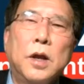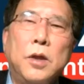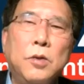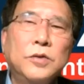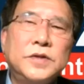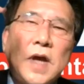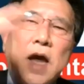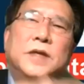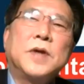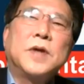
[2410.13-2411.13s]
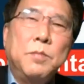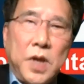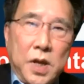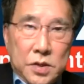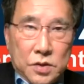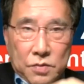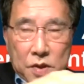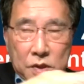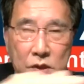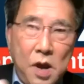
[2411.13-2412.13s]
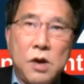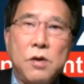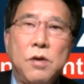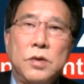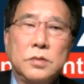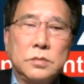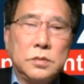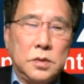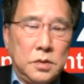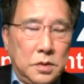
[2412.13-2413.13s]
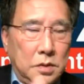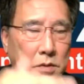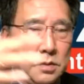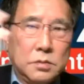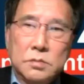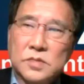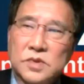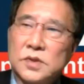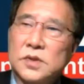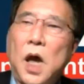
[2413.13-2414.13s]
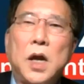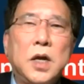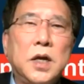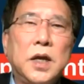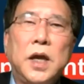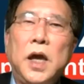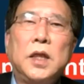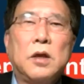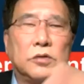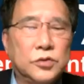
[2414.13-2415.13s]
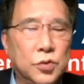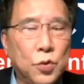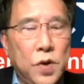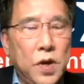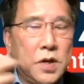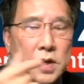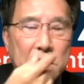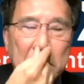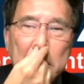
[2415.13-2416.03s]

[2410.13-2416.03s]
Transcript: you say something to the younger uh, son, kid, or student,